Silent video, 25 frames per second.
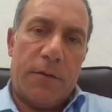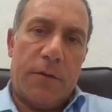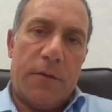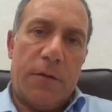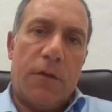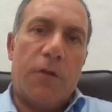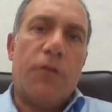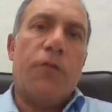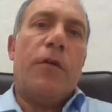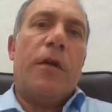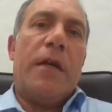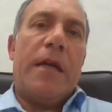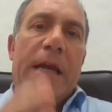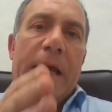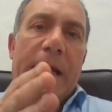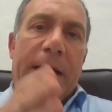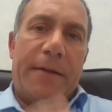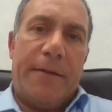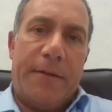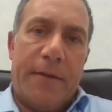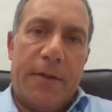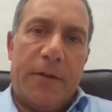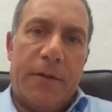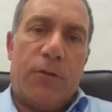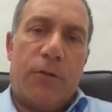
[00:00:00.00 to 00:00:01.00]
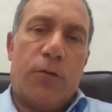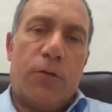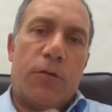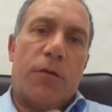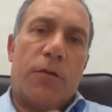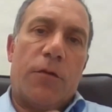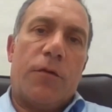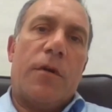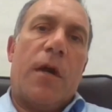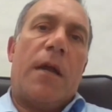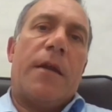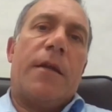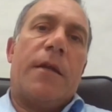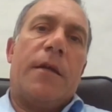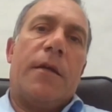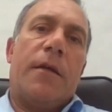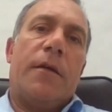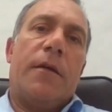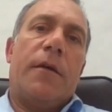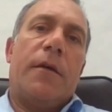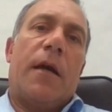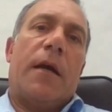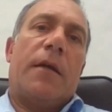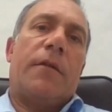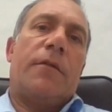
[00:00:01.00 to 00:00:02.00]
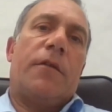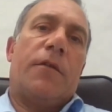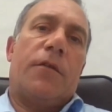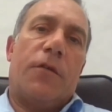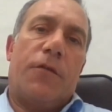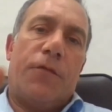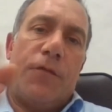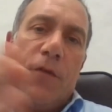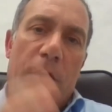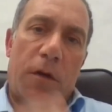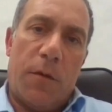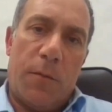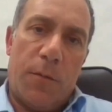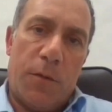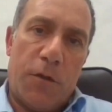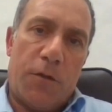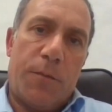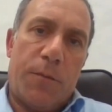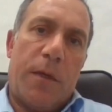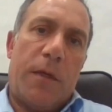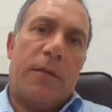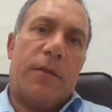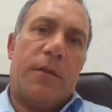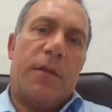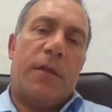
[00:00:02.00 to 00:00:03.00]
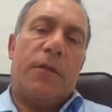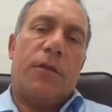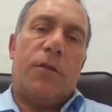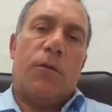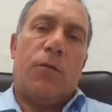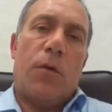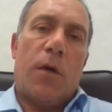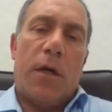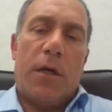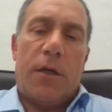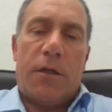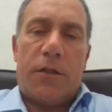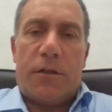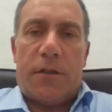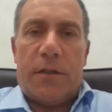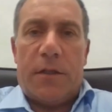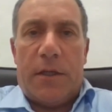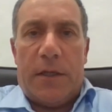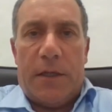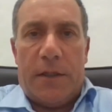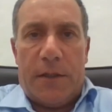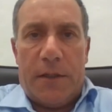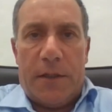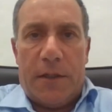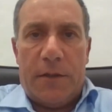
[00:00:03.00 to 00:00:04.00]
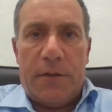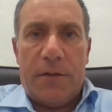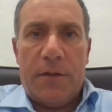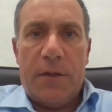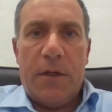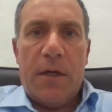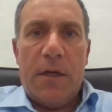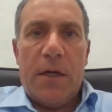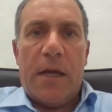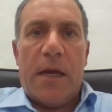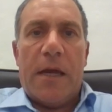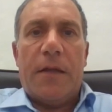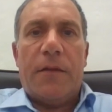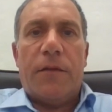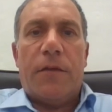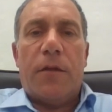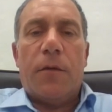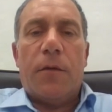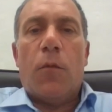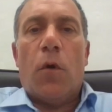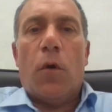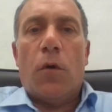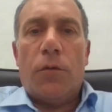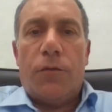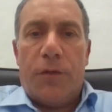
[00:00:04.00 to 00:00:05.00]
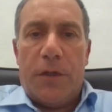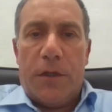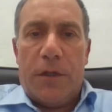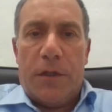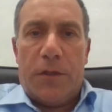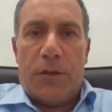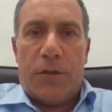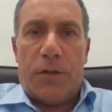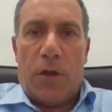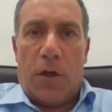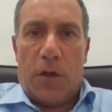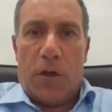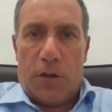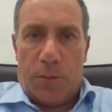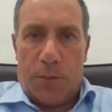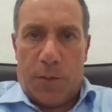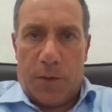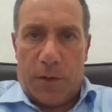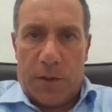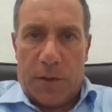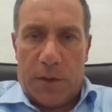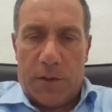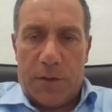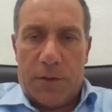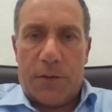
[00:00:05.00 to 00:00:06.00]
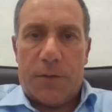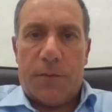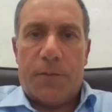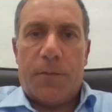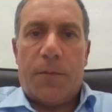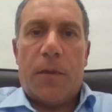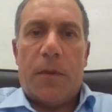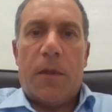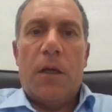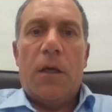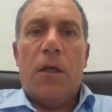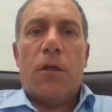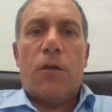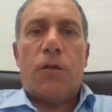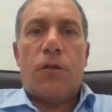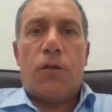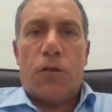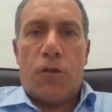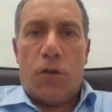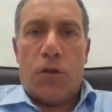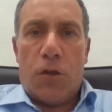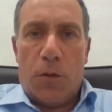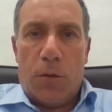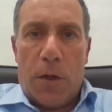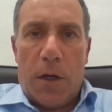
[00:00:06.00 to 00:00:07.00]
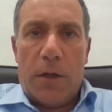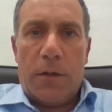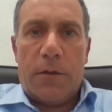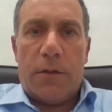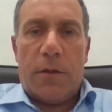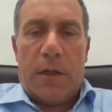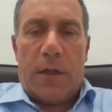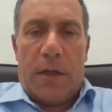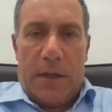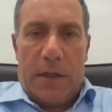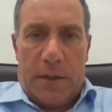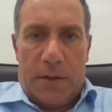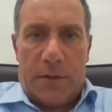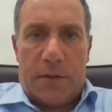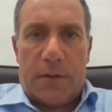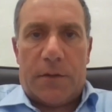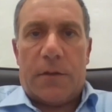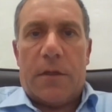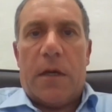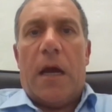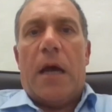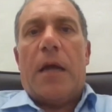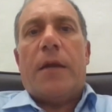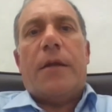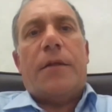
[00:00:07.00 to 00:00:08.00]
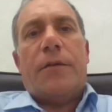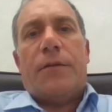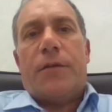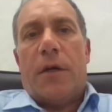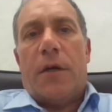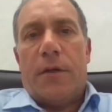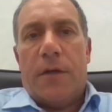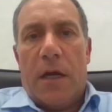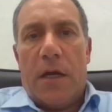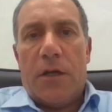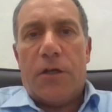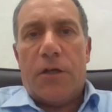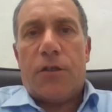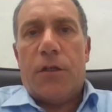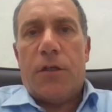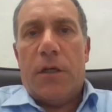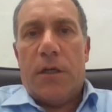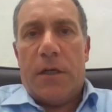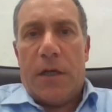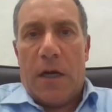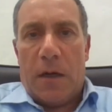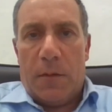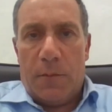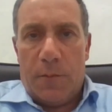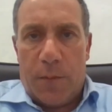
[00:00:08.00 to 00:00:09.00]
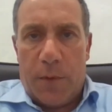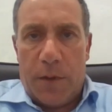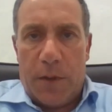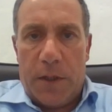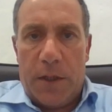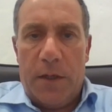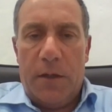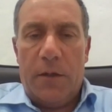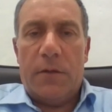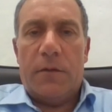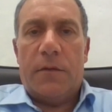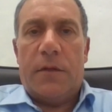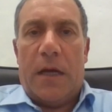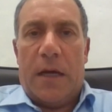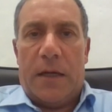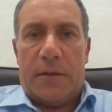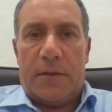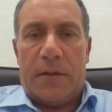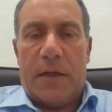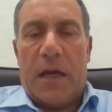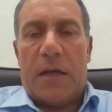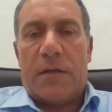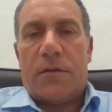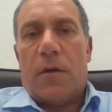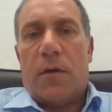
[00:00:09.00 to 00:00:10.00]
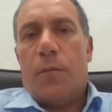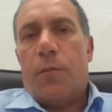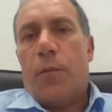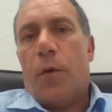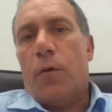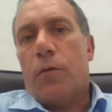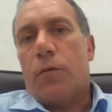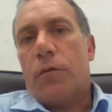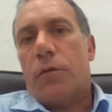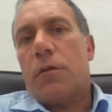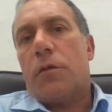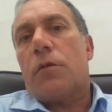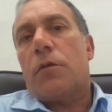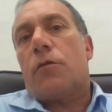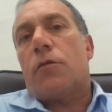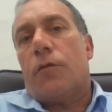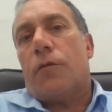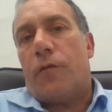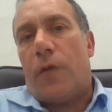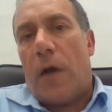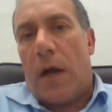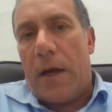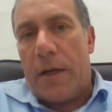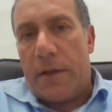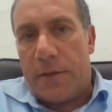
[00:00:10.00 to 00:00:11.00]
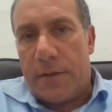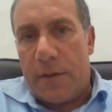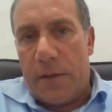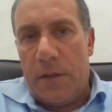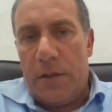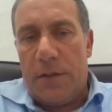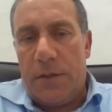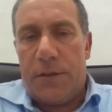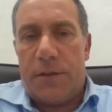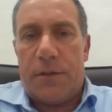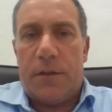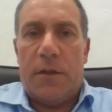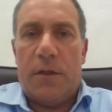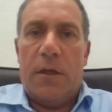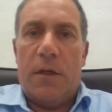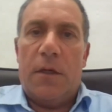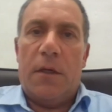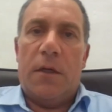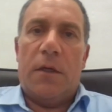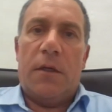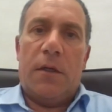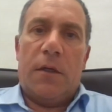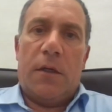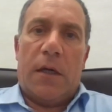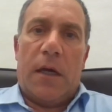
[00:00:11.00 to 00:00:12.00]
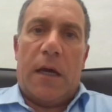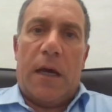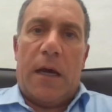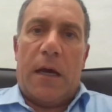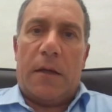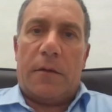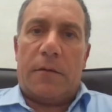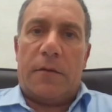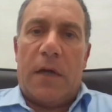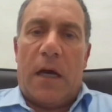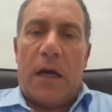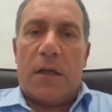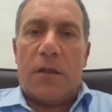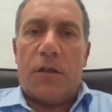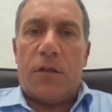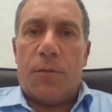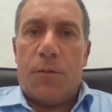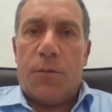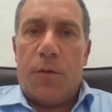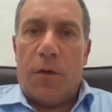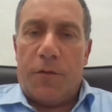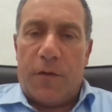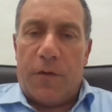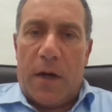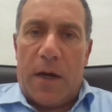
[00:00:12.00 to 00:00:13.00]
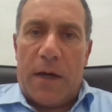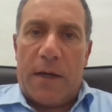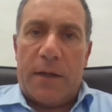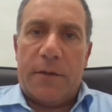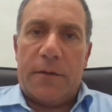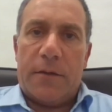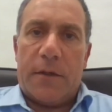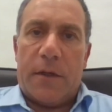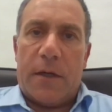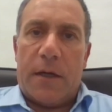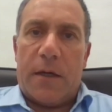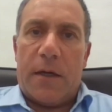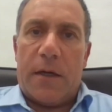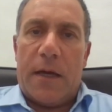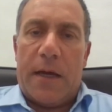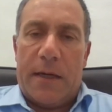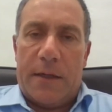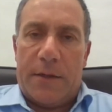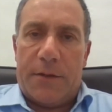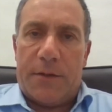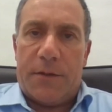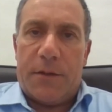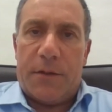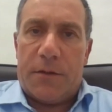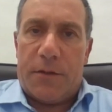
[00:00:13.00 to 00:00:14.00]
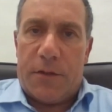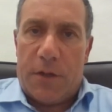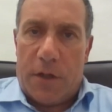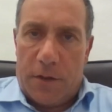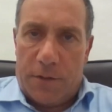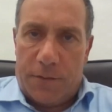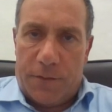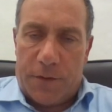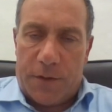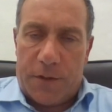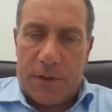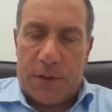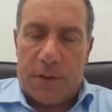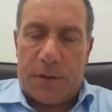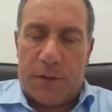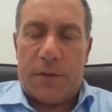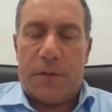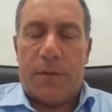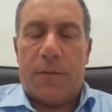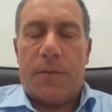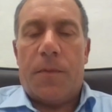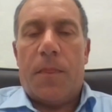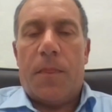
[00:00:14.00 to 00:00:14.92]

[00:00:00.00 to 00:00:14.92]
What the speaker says: related to the running and the refurbishment and the works needed in the Maltese hospitals. Steward is an international company that, as opposed to Vitals, does provide health services.